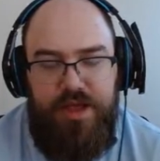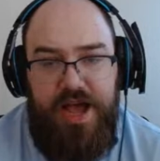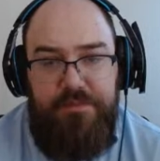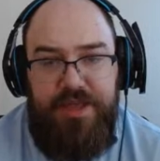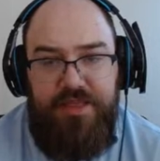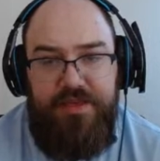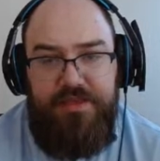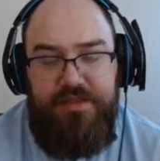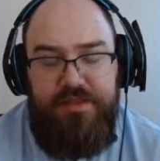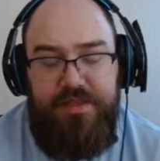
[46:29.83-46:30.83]
I mean
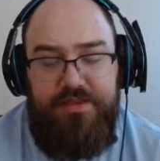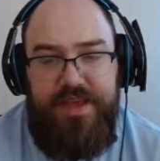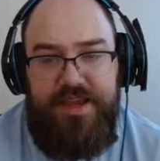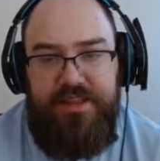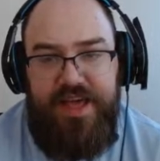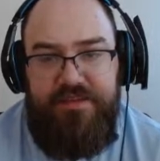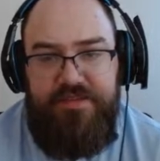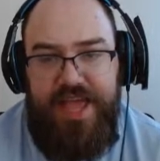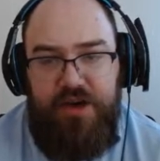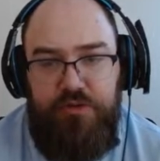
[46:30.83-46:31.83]
the second line of
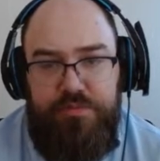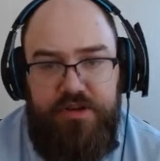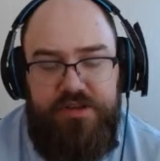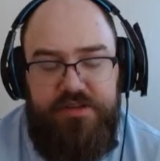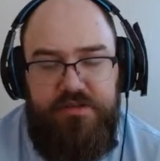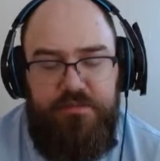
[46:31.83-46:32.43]
the output.